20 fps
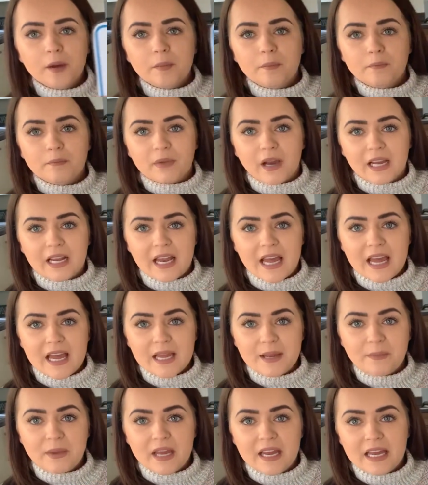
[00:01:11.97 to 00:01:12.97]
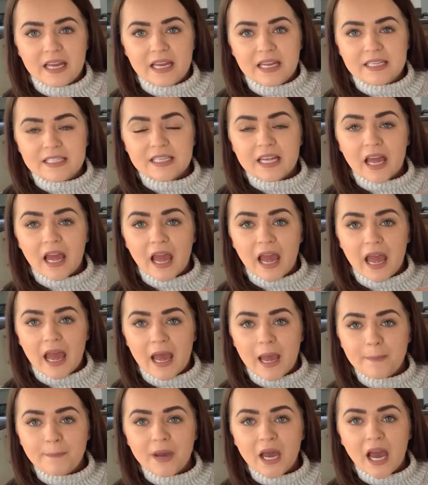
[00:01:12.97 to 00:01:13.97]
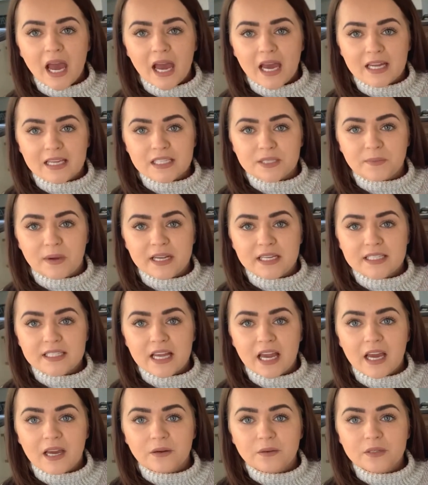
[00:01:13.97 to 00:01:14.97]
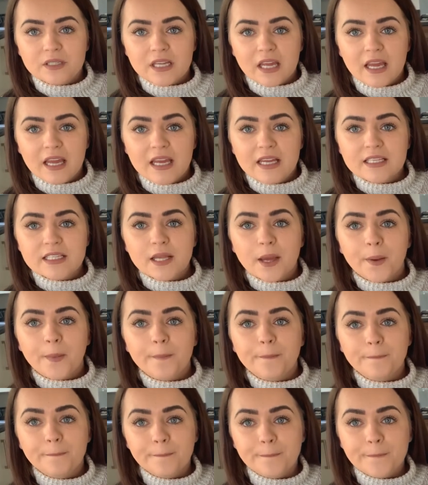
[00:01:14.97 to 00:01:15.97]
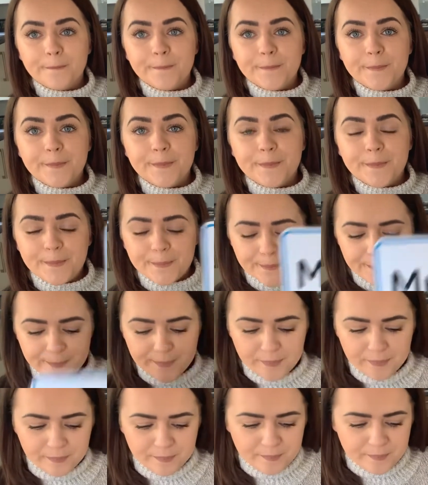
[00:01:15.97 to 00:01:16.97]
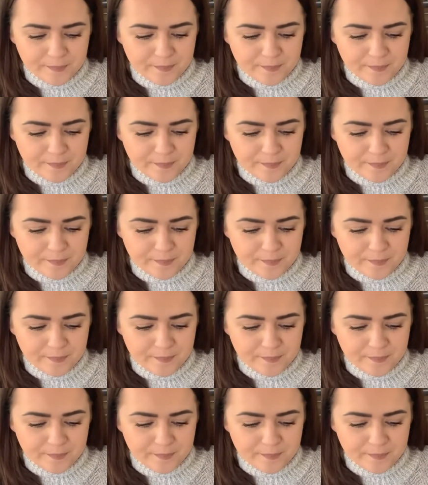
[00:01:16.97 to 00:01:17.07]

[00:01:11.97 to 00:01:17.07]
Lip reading: My name is M and my sound is M.